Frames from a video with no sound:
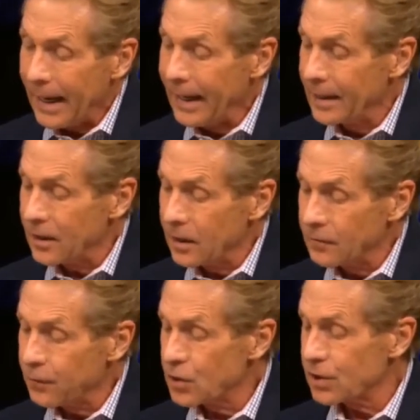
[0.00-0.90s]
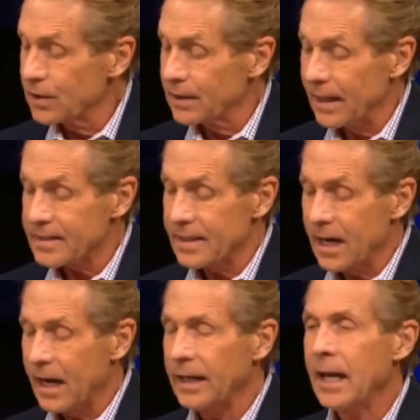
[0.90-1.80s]
And unfortunately, last
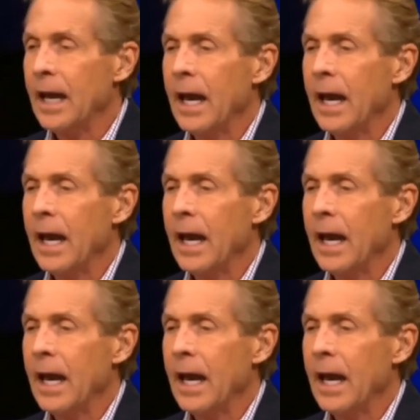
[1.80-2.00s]
night,